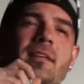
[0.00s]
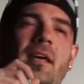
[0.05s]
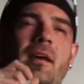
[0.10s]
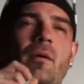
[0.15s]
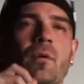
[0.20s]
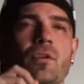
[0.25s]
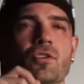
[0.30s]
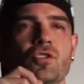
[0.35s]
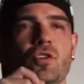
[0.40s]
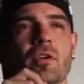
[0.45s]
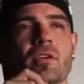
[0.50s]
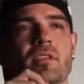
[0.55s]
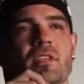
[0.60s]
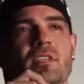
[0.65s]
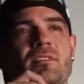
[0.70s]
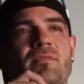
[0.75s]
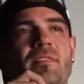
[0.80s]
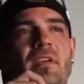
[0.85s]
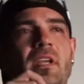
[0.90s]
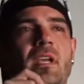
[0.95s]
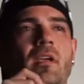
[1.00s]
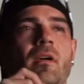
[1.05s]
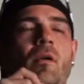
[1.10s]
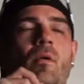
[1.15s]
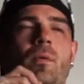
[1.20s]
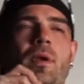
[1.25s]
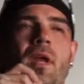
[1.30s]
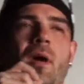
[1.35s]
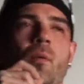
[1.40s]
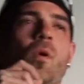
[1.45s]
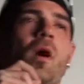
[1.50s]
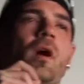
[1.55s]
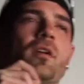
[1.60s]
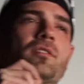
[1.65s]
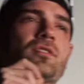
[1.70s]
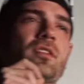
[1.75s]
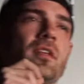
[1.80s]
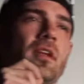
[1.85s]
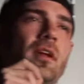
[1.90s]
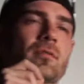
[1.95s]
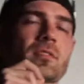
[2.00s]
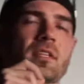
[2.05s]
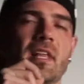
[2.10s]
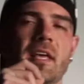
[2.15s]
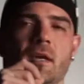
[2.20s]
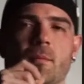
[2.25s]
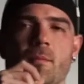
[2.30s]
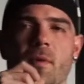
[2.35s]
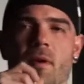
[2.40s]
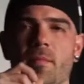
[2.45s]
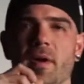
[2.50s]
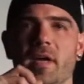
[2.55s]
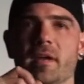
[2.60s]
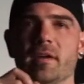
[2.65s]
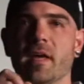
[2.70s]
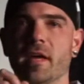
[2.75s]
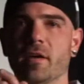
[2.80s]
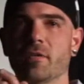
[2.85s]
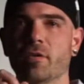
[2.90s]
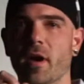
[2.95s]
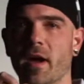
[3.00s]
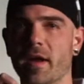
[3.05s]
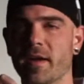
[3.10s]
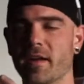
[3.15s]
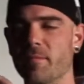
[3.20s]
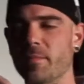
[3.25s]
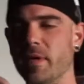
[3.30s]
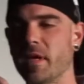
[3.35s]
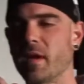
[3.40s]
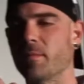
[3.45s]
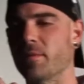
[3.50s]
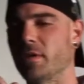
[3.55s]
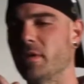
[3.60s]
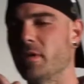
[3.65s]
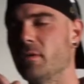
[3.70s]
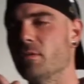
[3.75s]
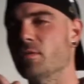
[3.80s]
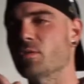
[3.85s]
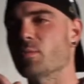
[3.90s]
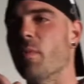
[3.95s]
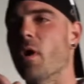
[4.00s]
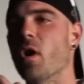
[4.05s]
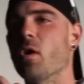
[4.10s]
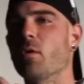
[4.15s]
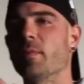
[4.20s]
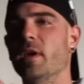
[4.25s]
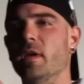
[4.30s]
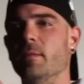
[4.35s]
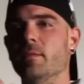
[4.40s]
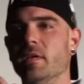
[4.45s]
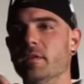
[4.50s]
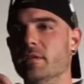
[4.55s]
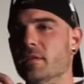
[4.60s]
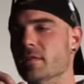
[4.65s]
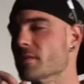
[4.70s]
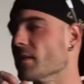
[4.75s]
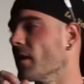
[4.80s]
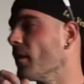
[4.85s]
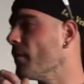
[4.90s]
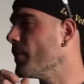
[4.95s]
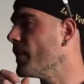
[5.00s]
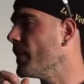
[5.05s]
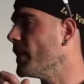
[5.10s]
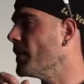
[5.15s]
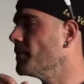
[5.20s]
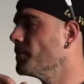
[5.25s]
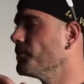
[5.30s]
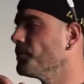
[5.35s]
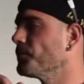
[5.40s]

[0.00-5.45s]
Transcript: like, I want to show you this video. When I watched it, I was laying in my bed and I cried. I've become a huge ball baby in this company.